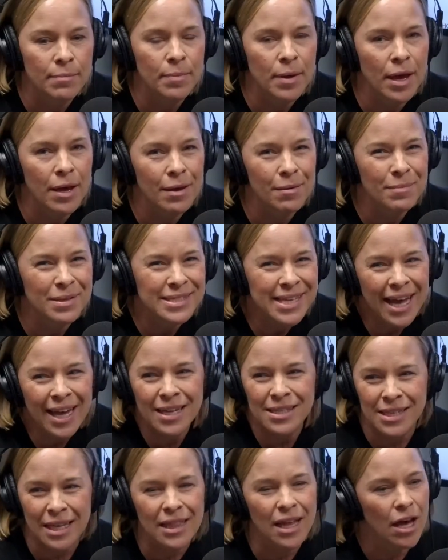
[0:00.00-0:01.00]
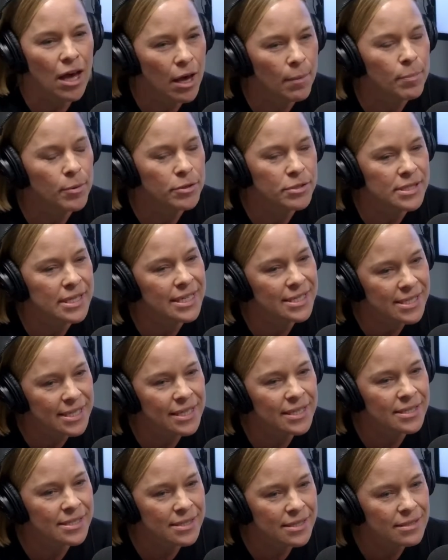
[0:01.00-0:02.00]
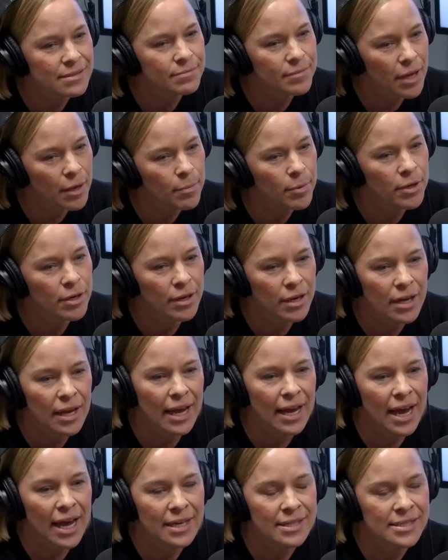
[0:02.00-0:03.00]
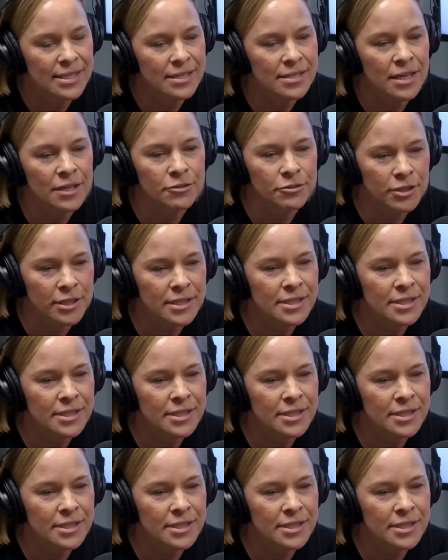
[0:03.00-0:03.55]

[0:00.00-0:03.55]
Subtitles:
as high as like the upper high 600s.